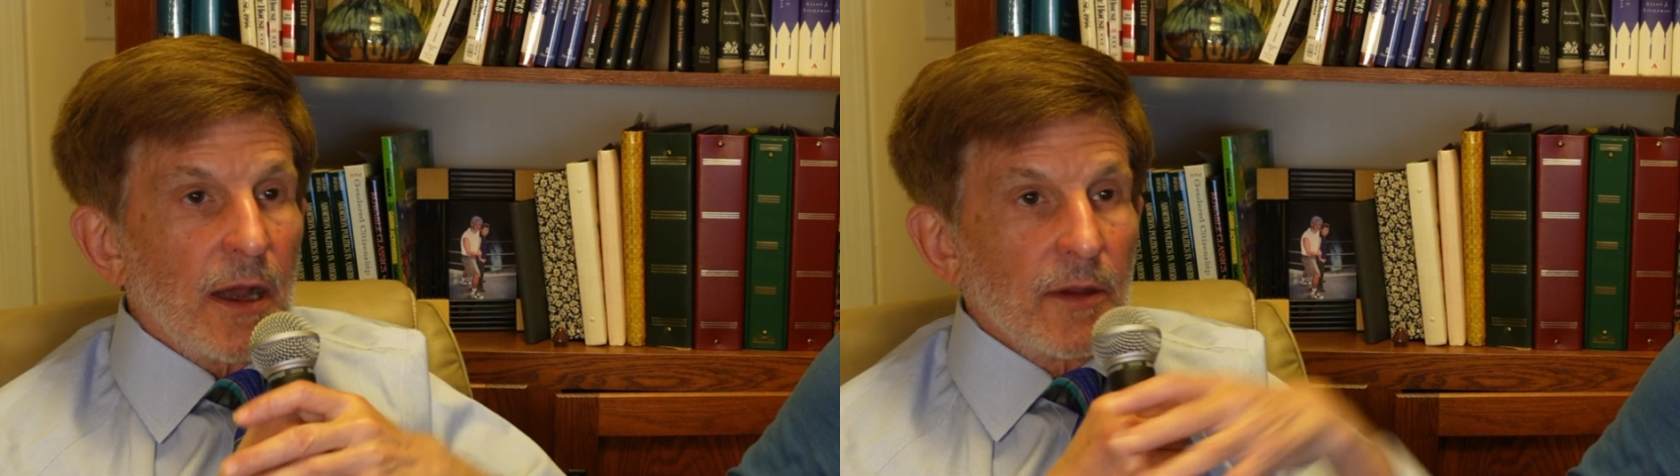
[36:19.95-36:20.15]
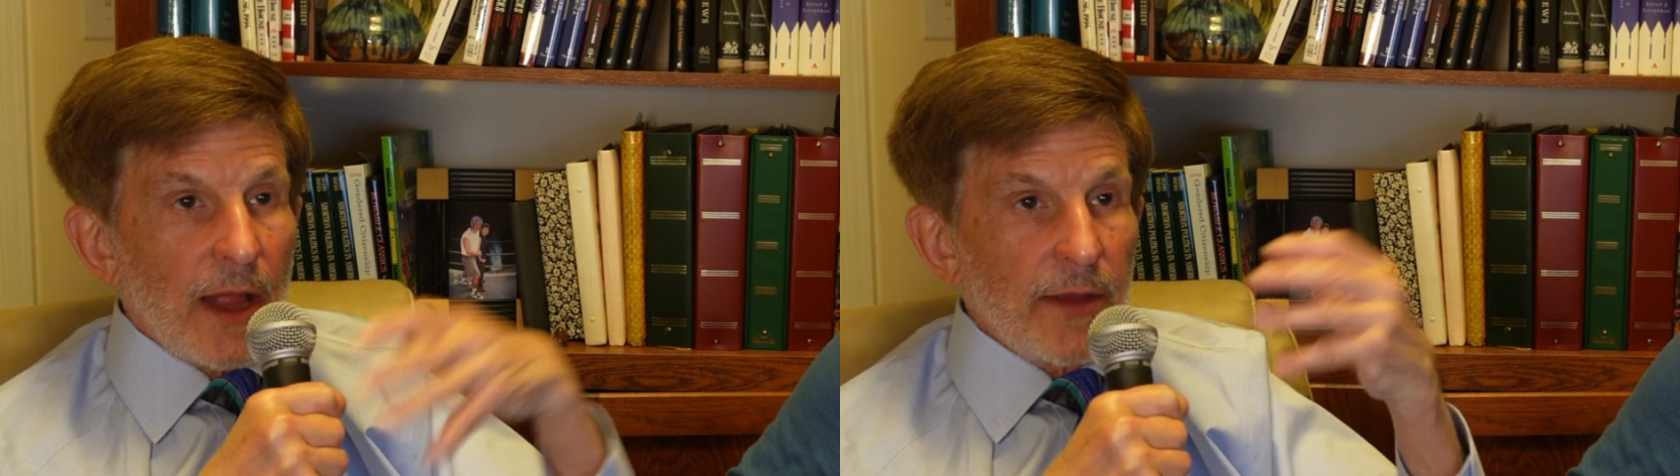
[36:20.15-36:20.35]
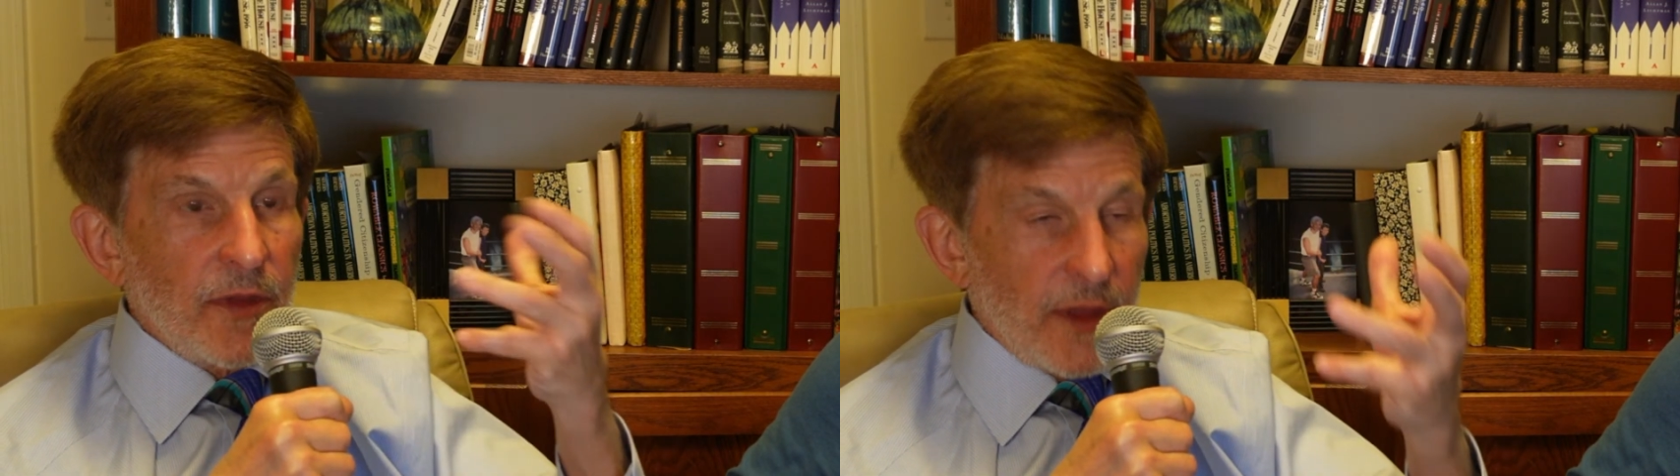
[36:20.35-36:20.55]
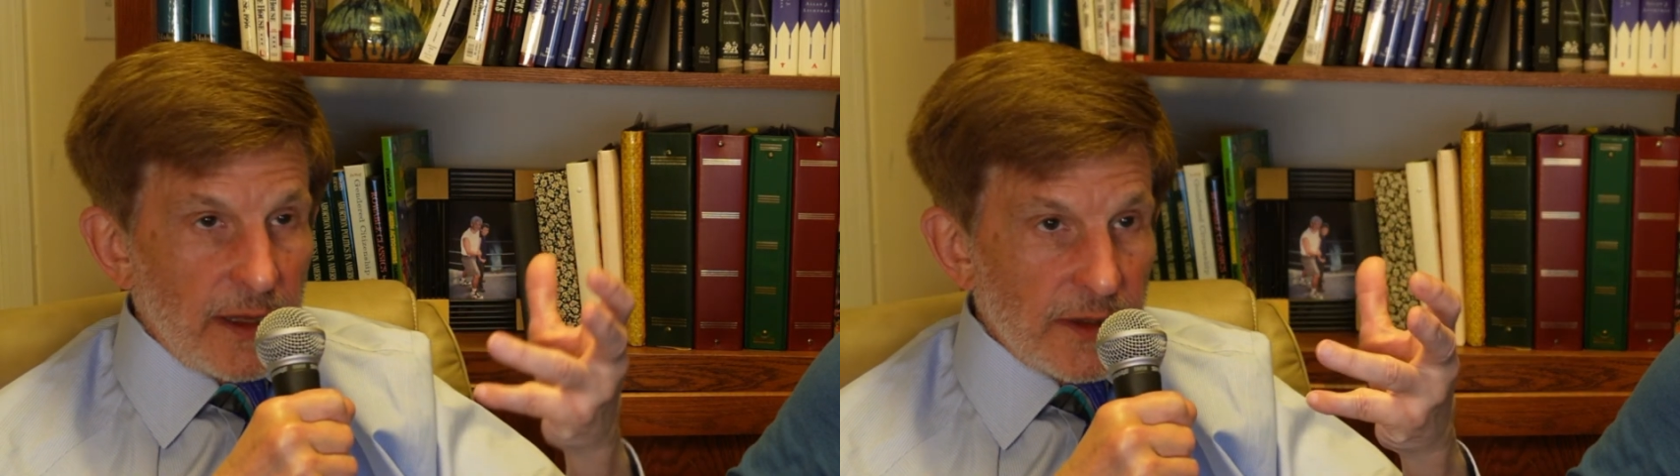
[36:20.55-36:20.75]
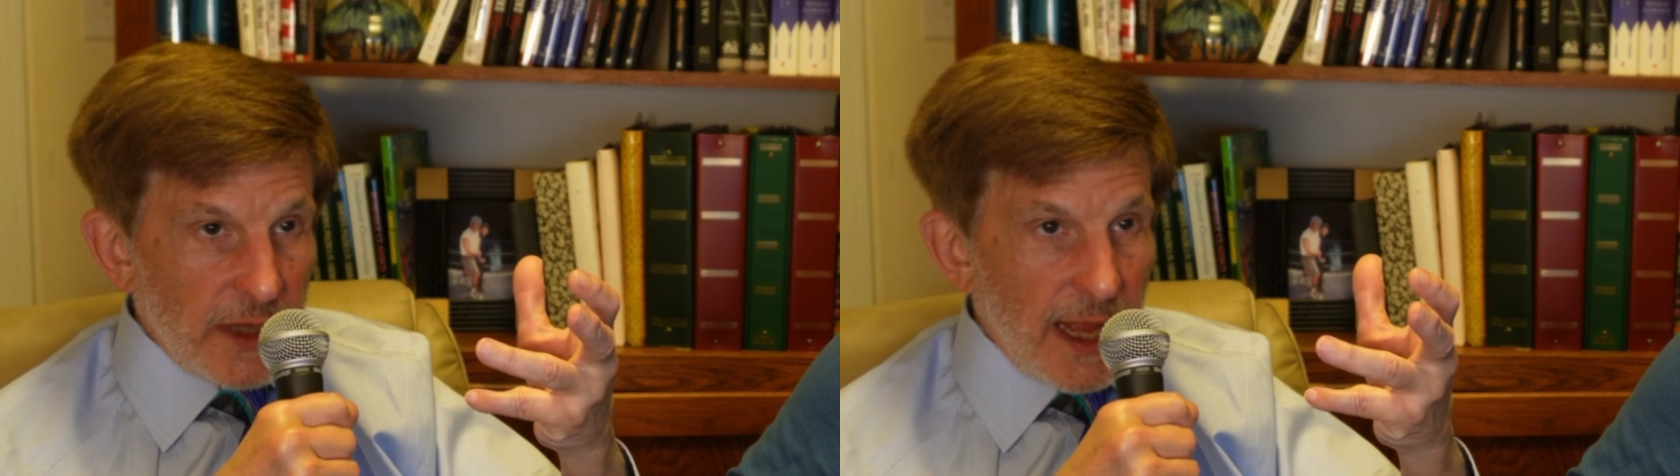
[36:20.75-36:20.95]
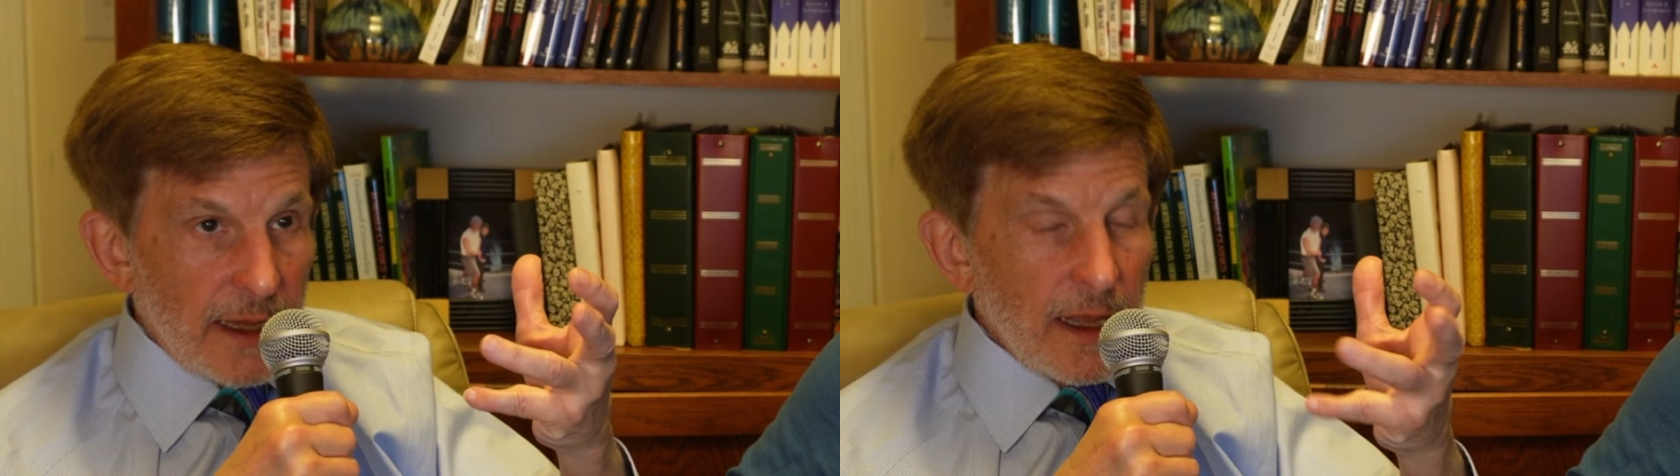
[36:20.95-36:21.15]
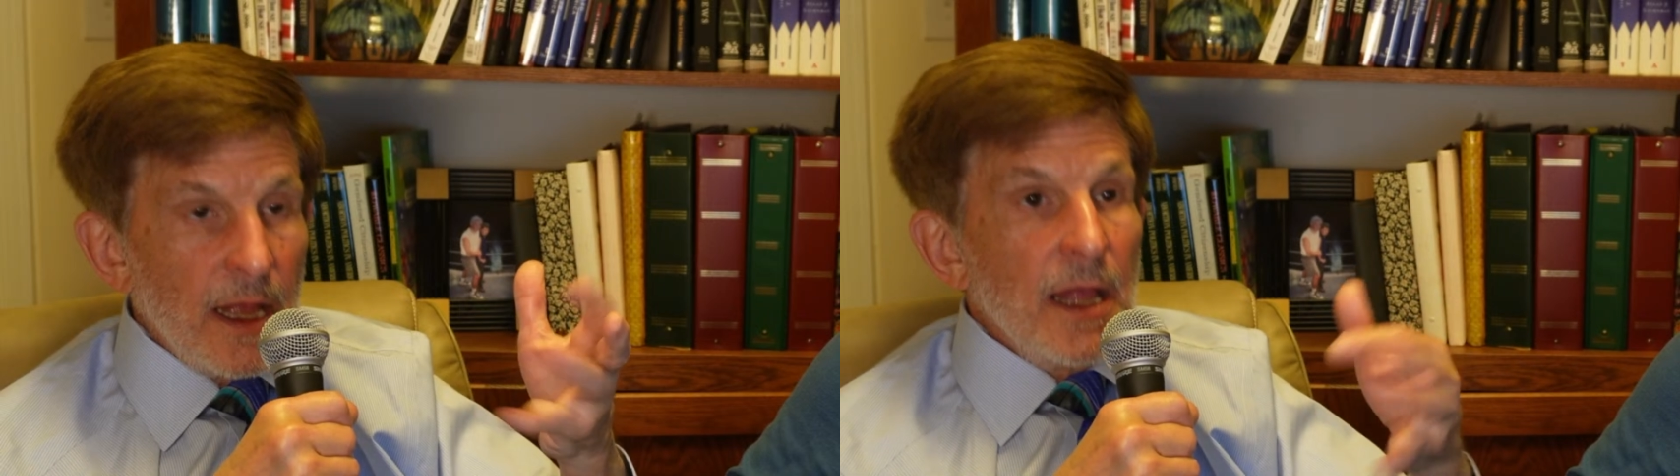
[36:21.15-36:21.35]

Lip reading: unlike things like